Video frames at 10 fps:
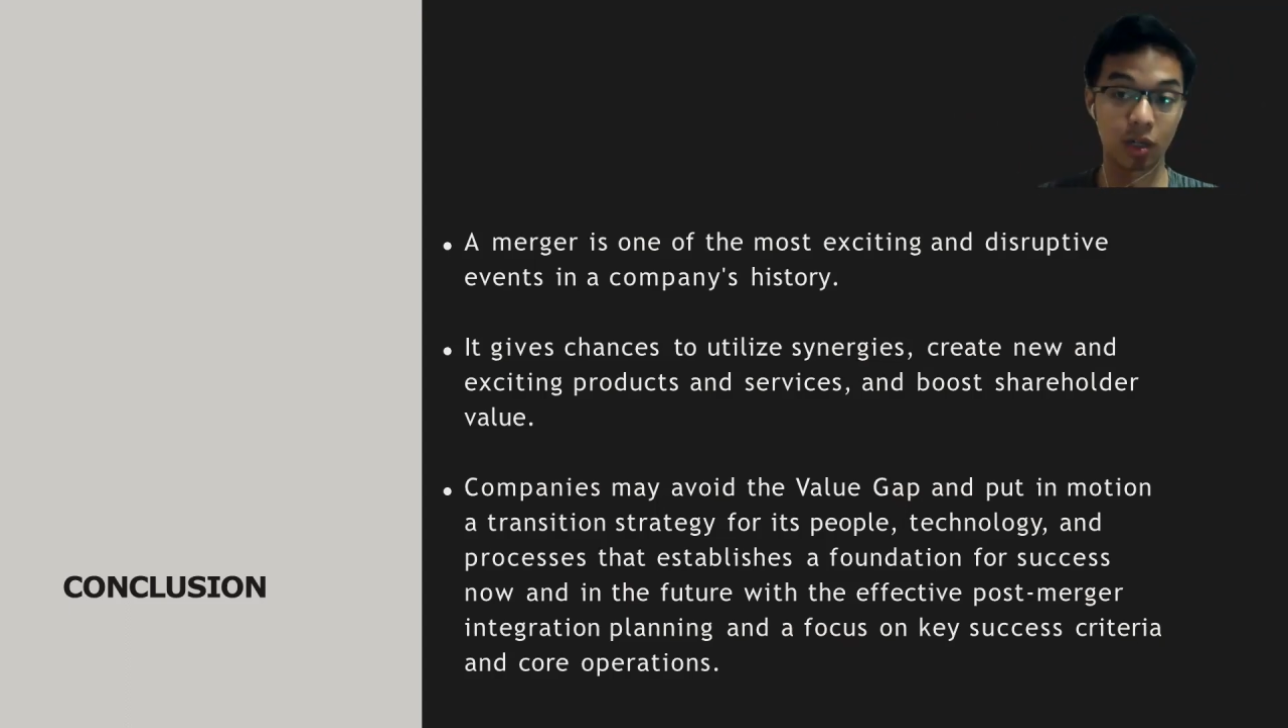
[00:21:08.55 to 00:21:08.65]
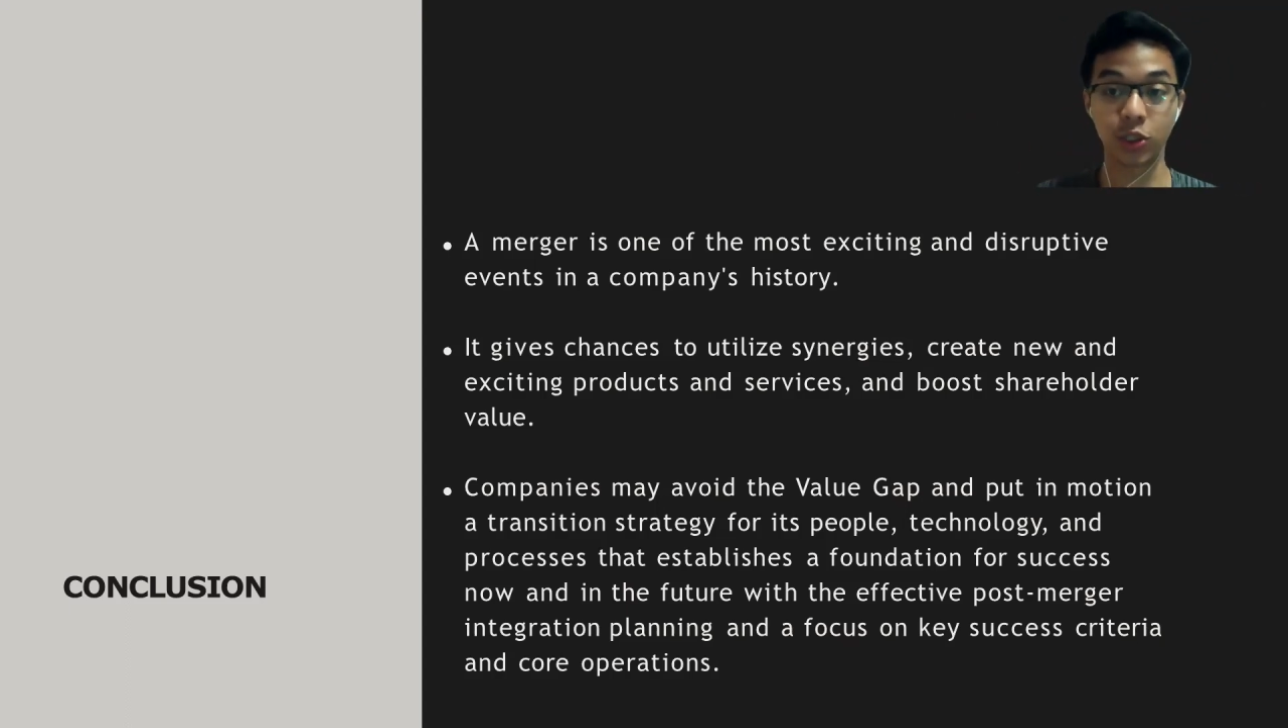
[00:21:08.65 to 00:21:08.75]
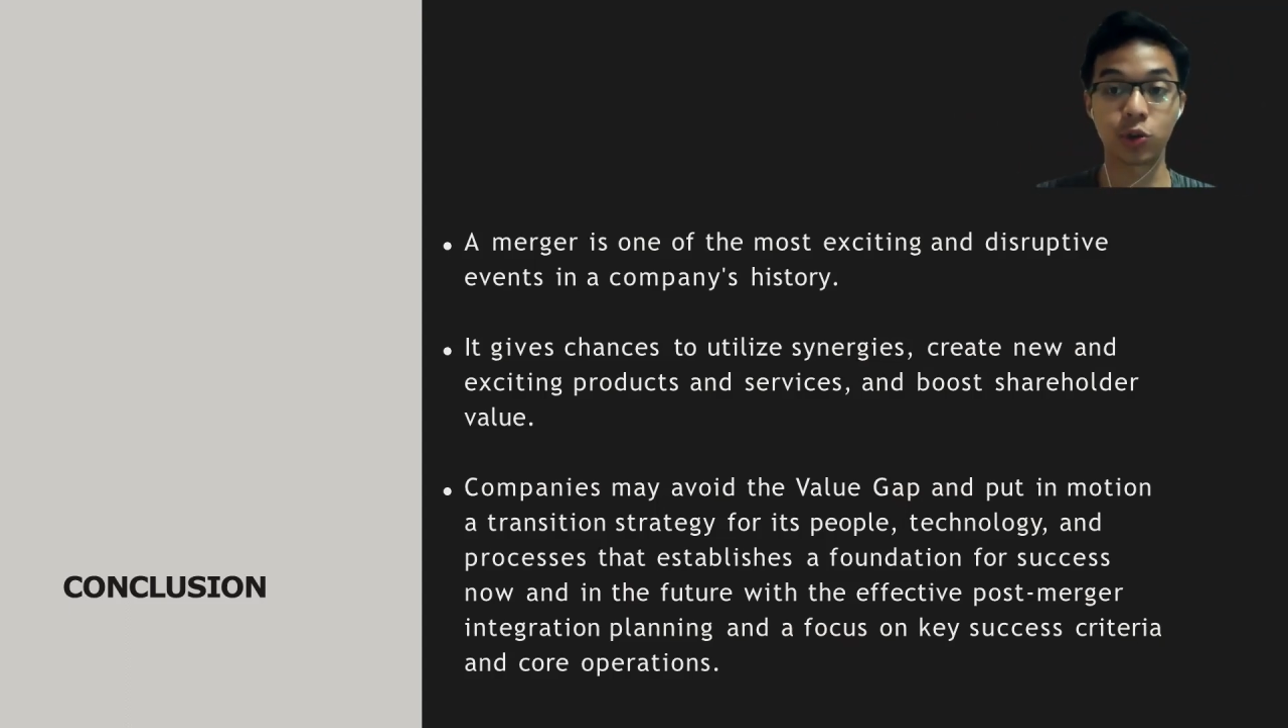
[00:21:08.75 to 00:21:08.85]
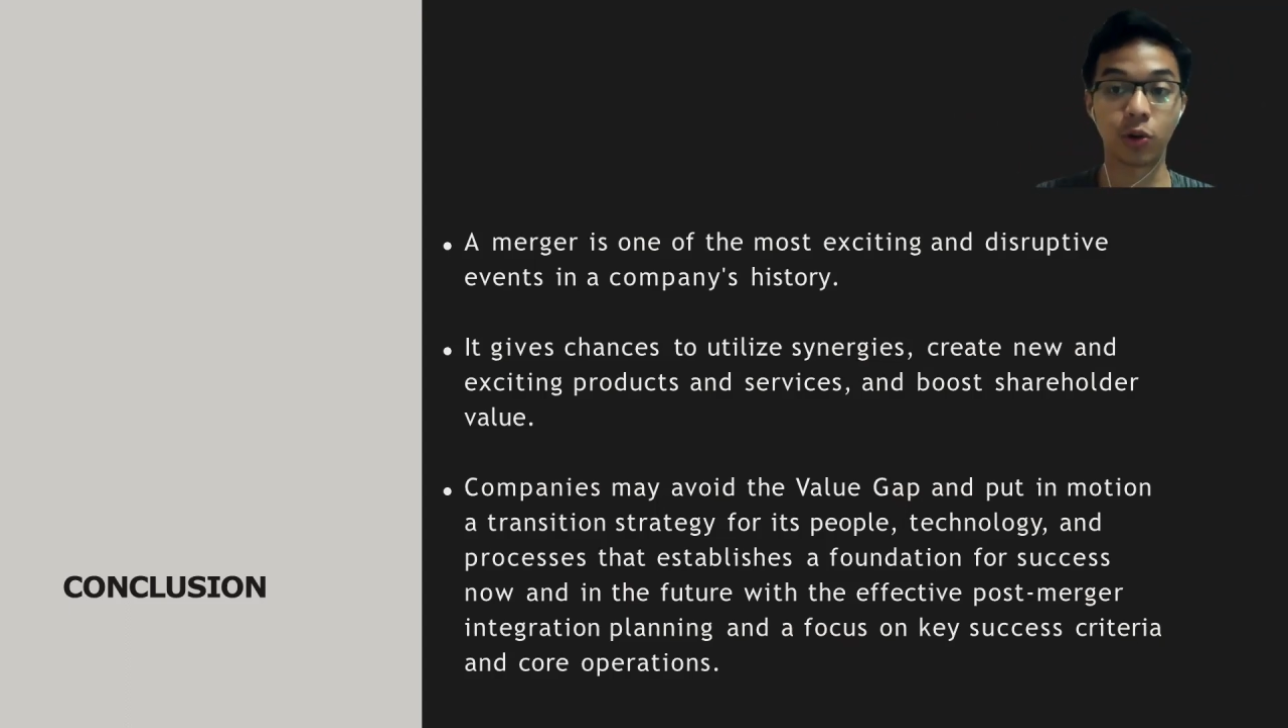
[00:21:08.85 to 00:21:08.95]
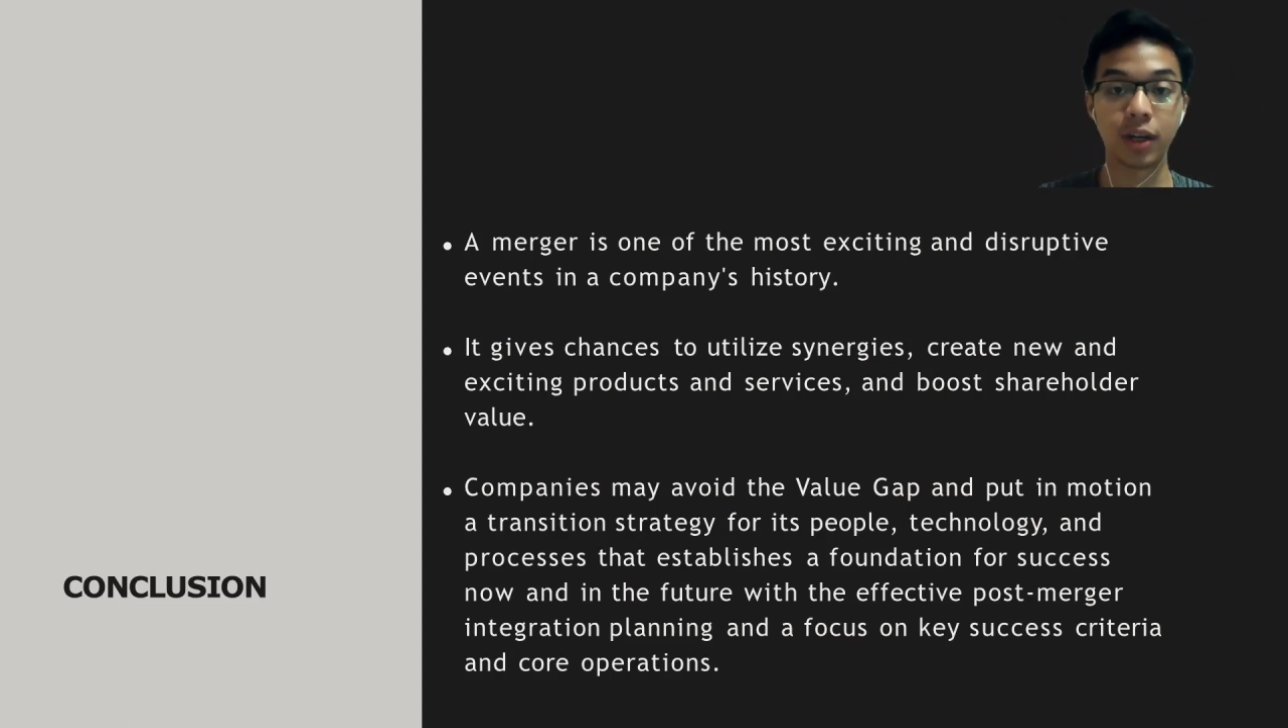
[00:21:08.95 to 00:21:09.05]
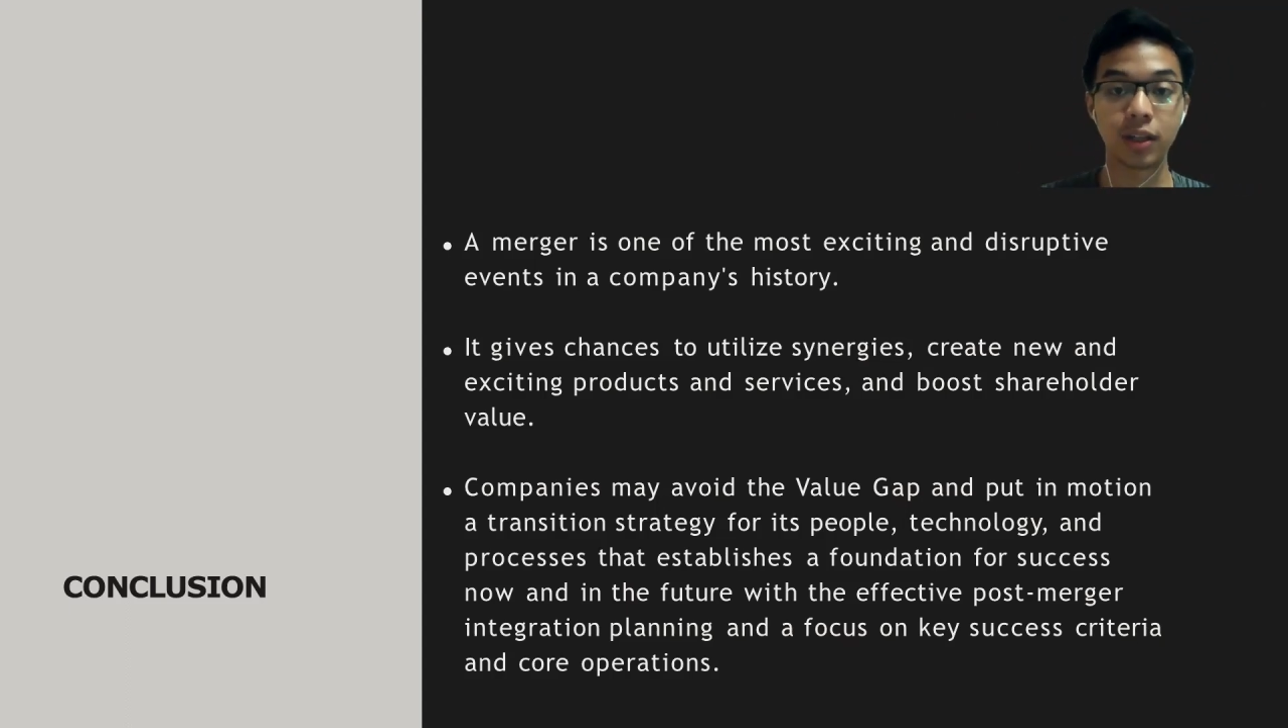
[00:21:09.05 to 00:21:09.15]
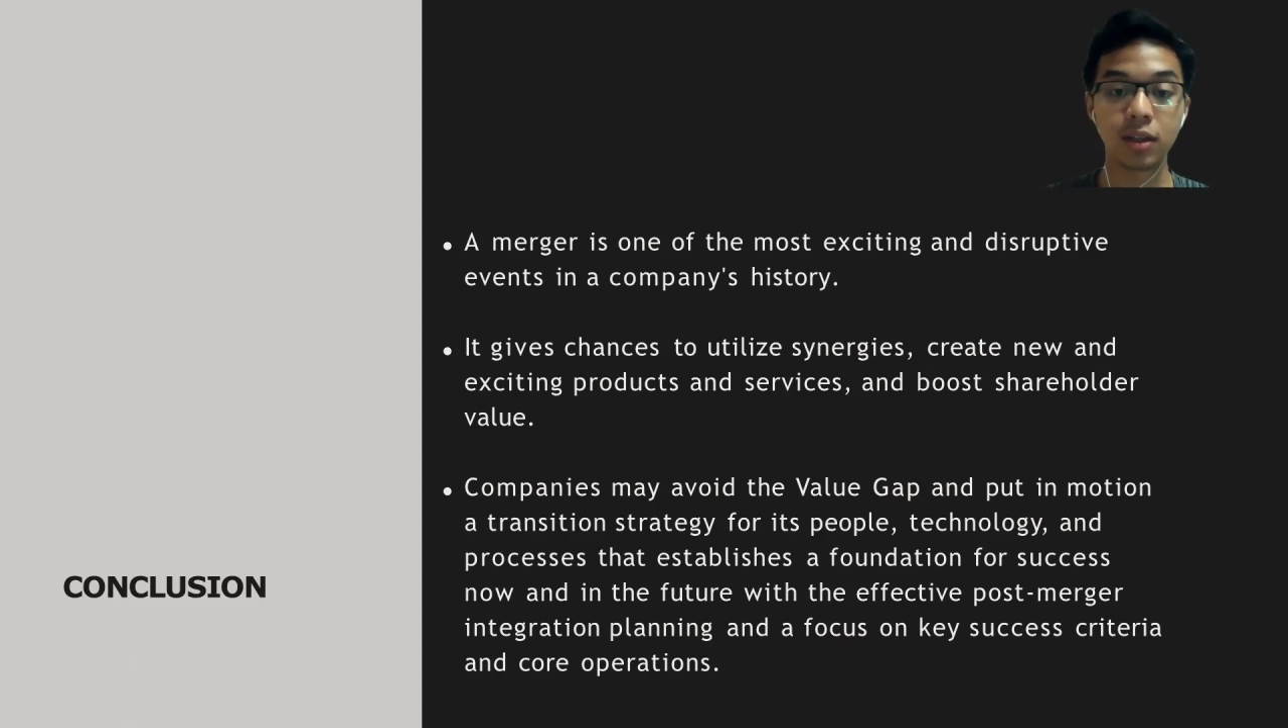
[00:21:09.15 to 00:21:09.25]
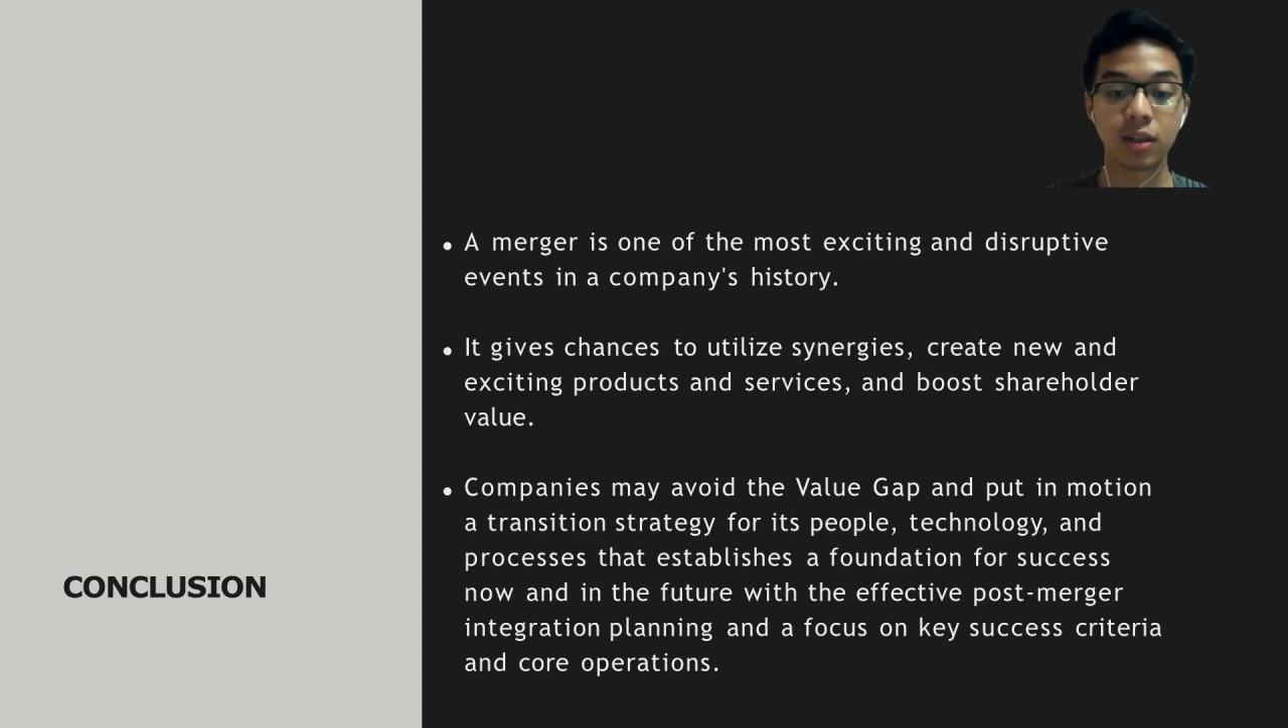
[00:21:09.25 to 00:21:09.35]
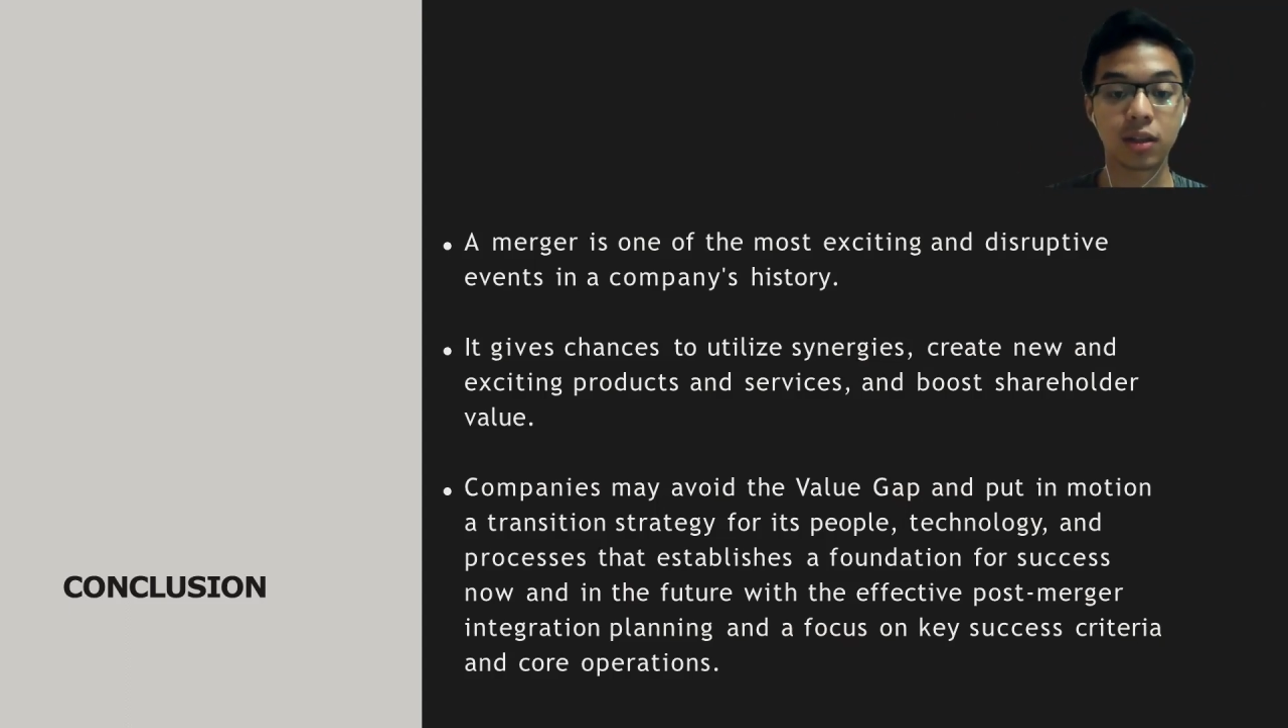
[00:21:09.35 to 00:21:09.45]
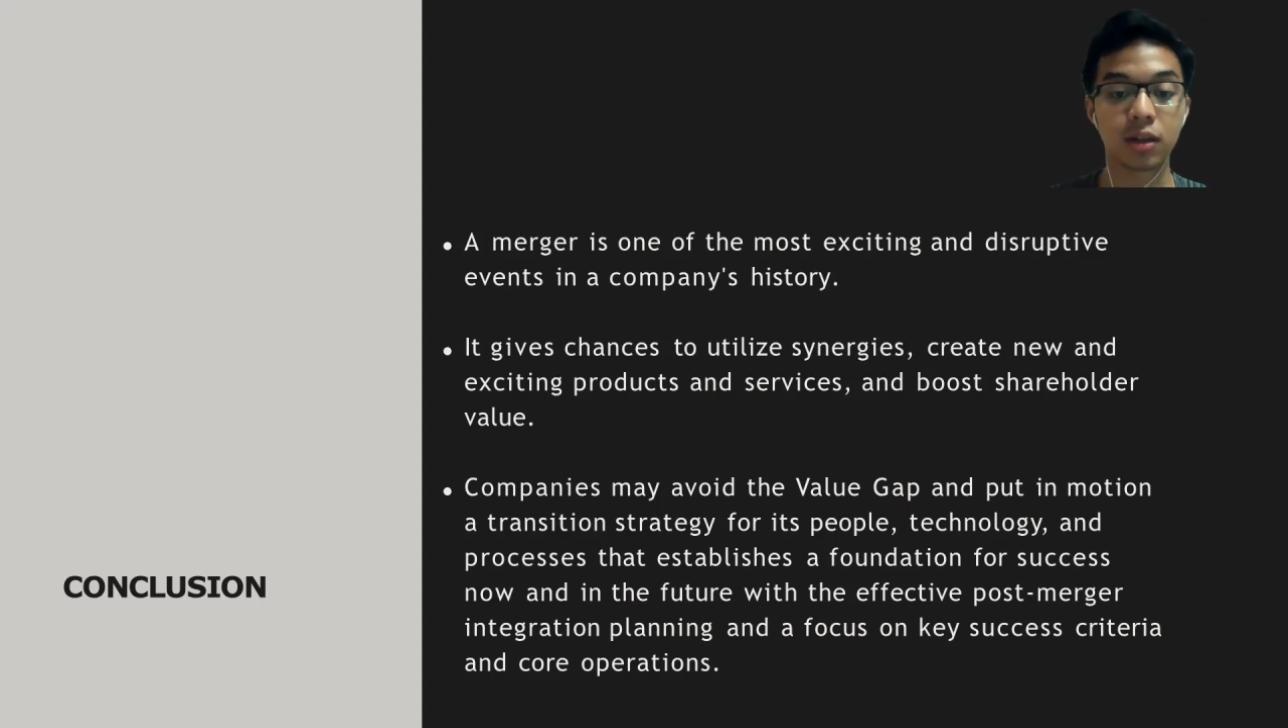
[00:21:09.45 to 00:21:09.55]
all enjoy
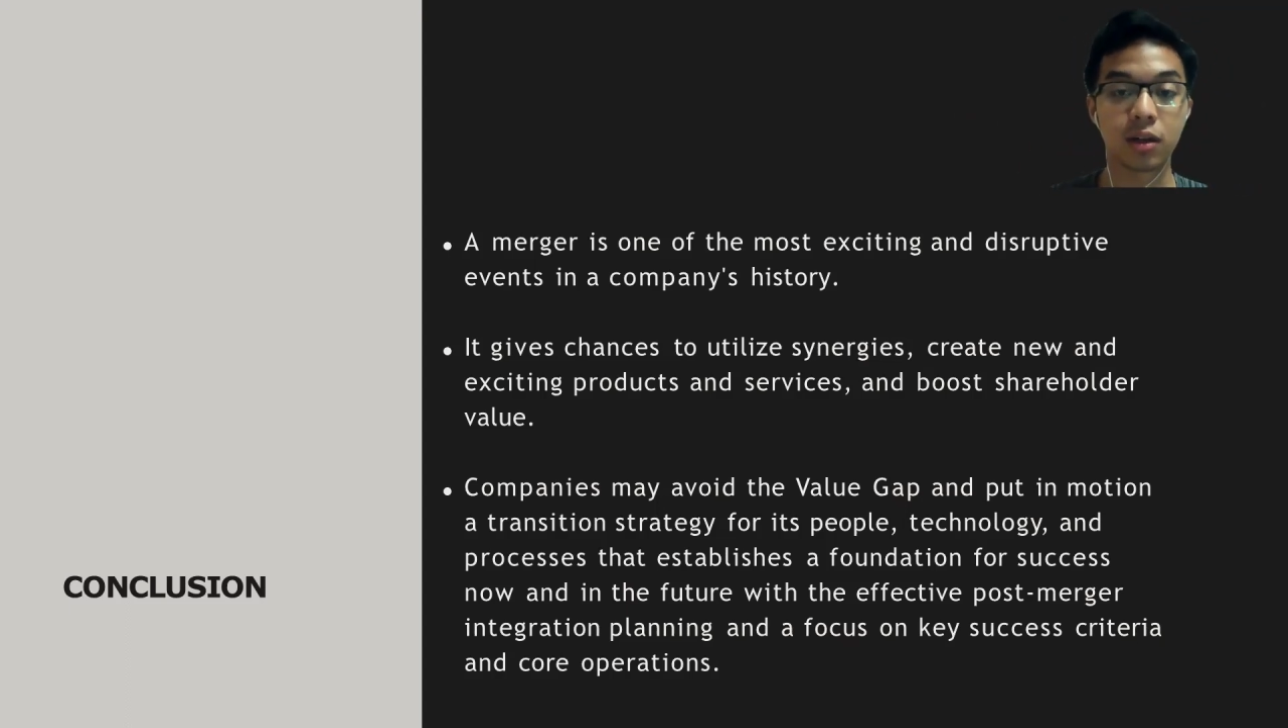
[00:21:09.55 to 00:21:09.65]
it.